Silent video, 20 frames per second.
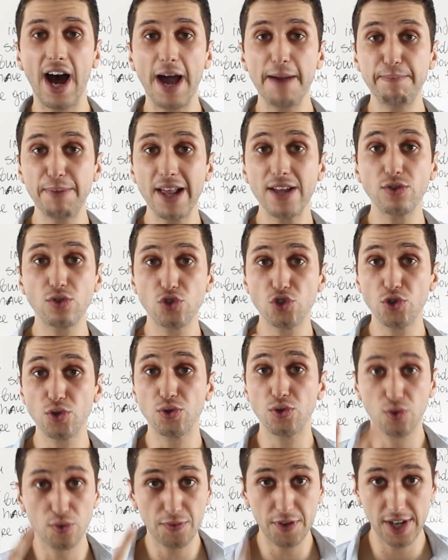I plan to shoot
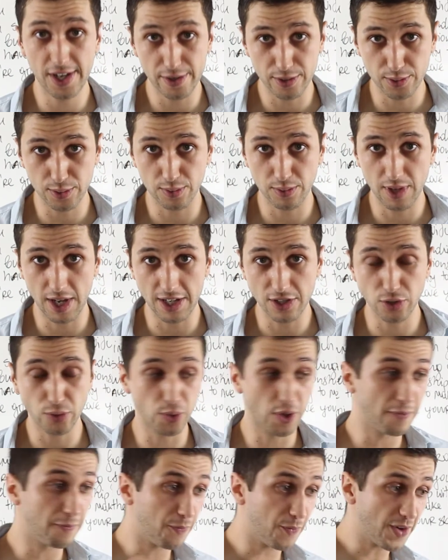2 videos today. So
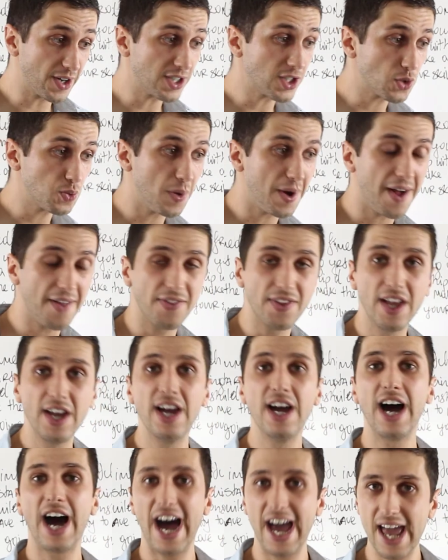the first one,
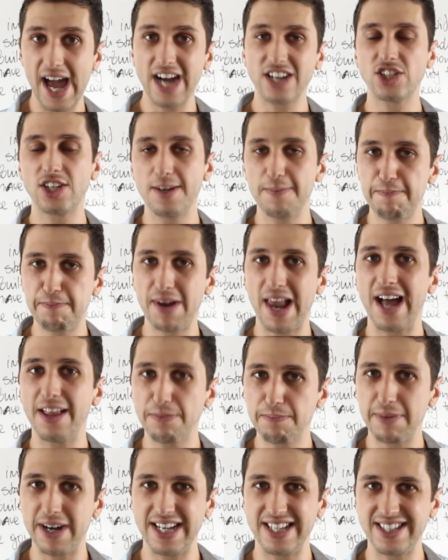I actually planned
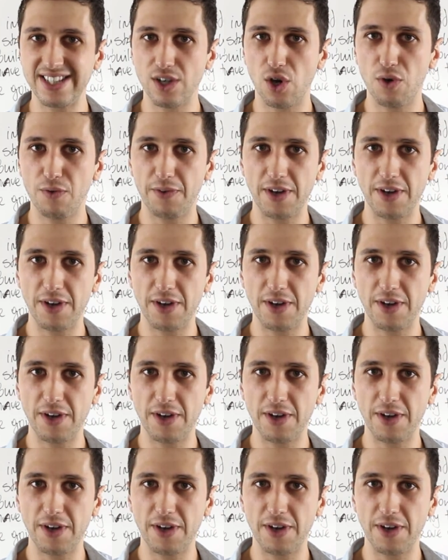myself.